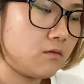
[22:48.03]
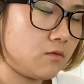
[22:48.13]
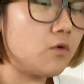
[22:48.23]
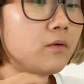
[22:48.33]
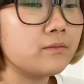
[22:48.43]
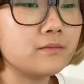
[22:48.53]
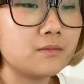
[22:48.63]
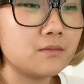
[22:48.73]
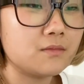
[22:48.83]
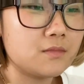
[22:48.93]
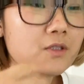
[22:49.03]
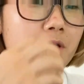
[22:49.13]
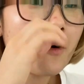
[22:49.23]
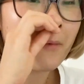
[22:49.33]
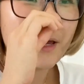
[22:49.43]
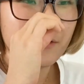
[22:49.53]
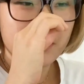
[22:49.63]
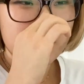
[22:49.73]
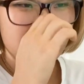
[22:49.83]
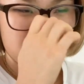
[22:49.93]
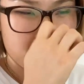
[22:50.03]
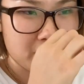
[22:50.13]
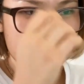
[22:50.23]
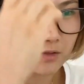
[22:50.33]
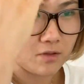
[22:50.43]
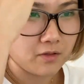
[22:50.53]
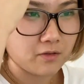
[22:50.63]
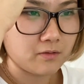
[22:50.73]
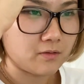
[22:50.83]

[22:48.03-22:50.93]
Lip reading: Well, you know why it was generational, though.